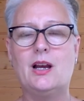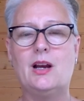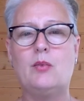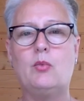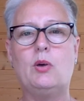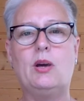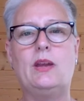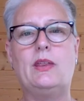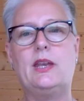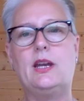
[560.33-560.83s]

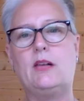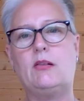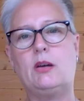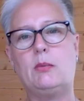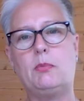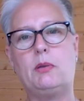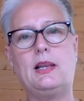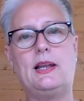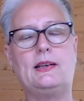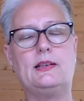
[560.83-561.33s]
where there are
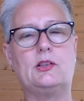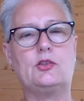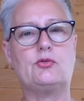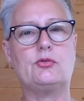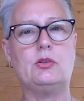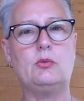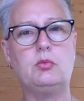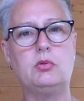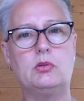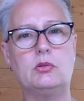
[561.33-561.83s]

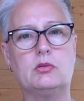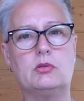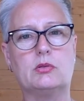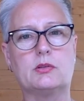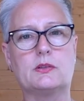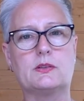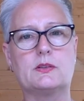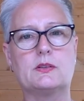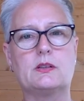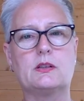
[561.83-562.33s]
planetary
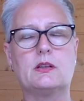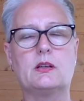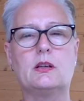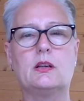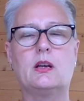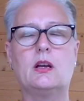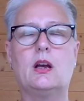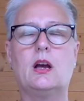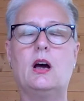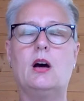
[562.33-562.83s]
wars,
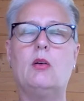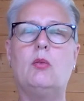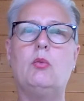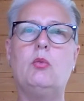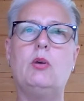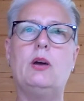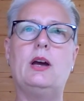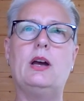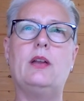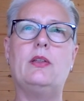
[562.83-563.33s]

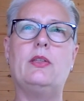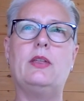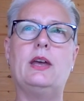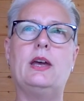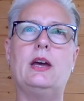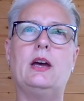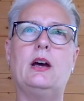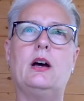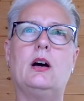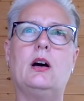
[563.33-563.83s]
where
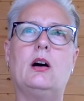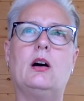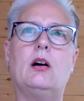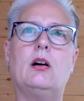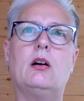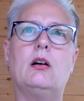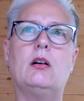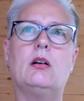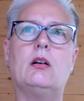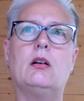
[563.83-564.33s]
there
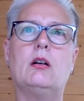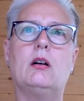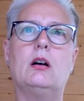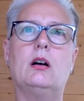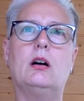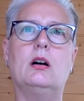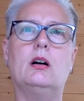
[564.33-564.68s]
are